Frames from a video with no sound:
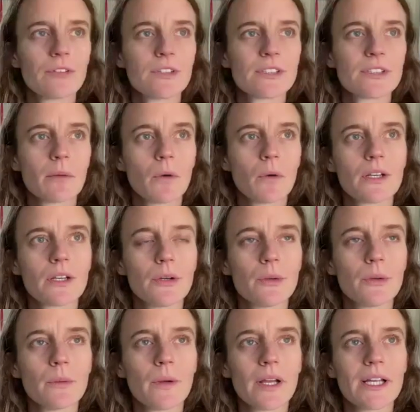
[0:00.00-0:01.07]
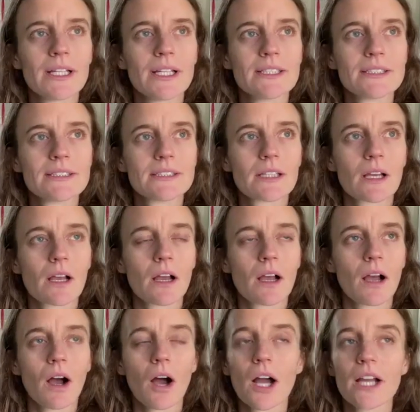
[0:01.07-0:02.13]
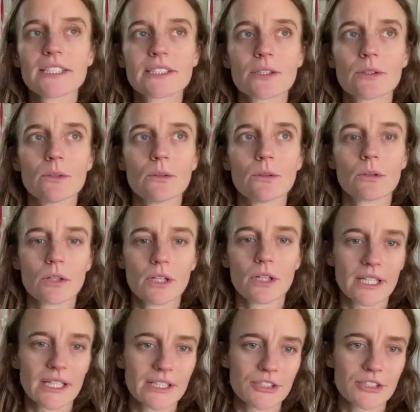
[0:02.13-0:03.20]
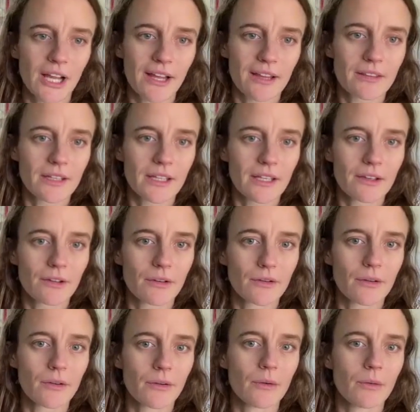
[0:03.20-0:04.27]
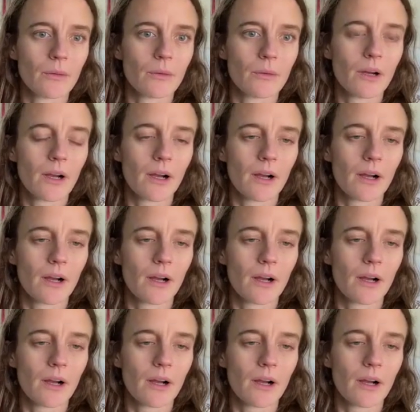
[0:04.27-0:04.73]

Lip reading: someone who is a high school or collegiate athlete who